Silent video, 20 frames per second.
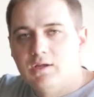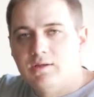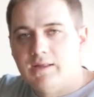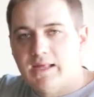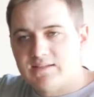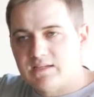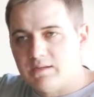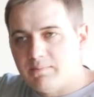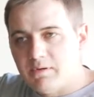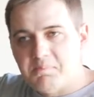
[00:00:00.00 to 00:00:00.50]

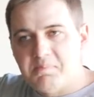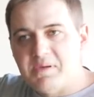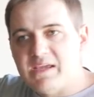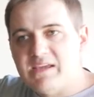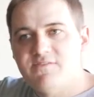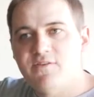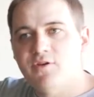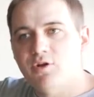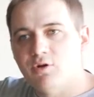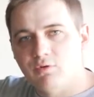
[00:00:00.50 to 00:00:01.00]
that's going to
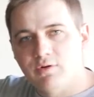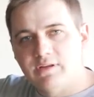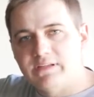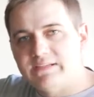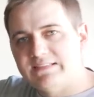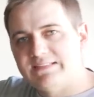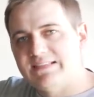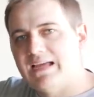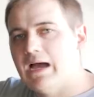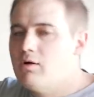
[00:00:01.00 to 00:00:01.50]
be beefier and
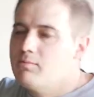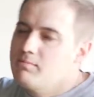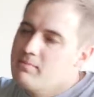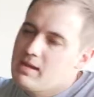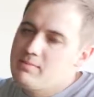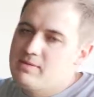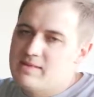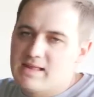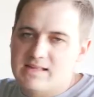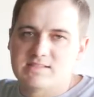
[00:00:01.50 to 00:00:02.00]
really stout.
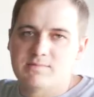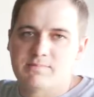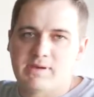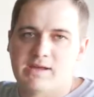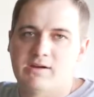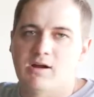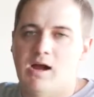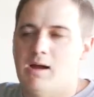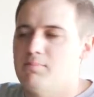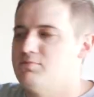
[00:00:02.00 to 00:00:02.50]
Maybe that's a
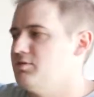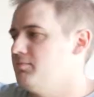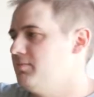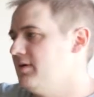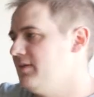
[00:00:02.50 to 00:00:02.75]
better option.